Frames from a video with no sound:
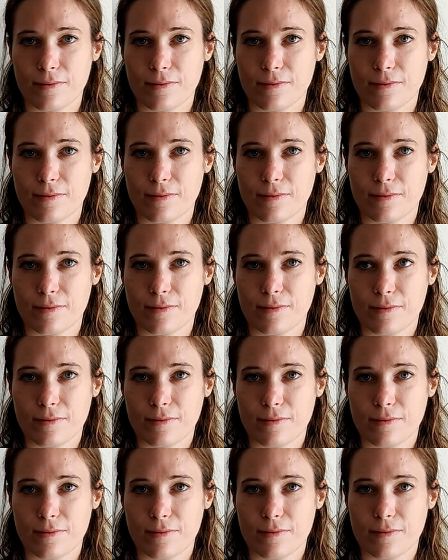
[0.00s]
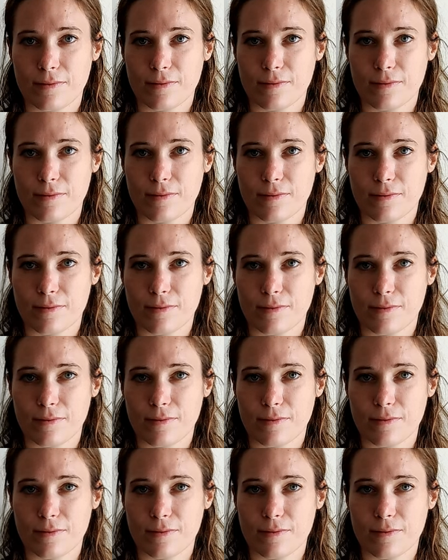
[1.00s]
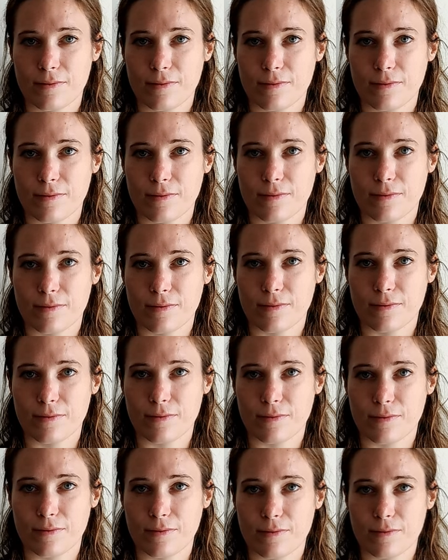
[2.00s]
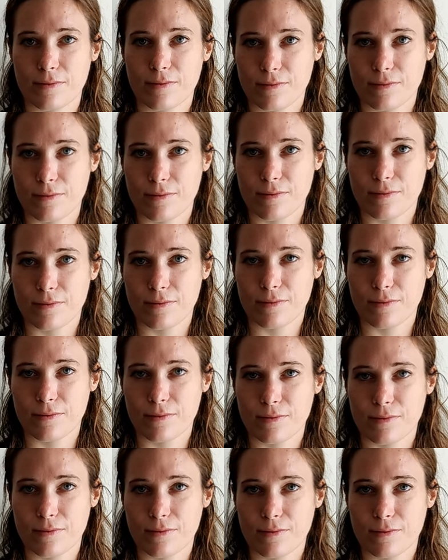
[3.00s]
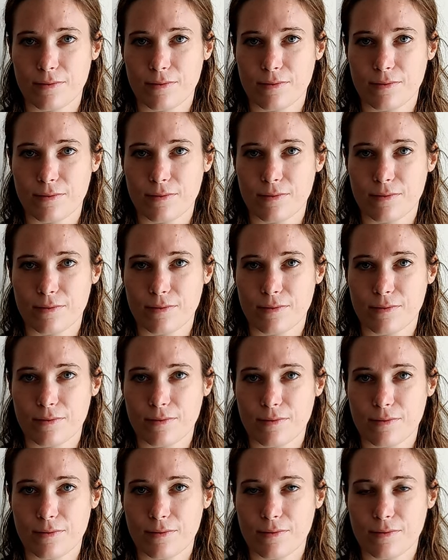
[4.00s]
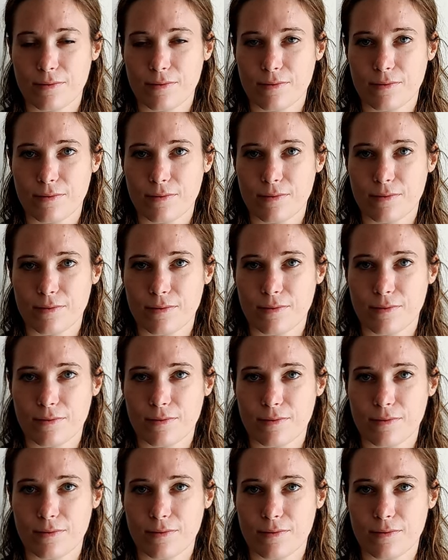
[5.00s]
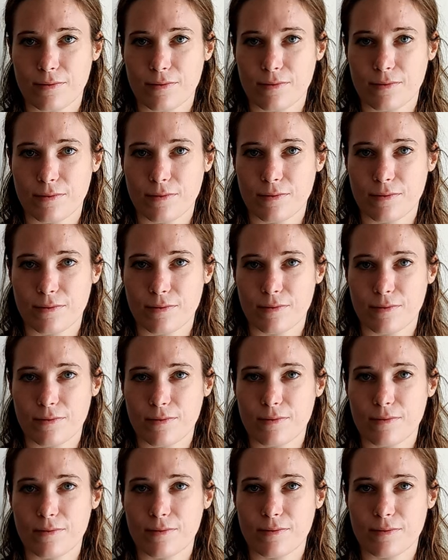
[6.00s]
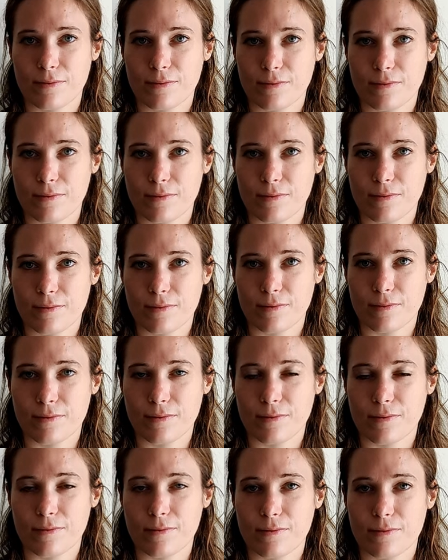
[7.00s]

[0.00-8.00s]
No words are spoken by the person on screen.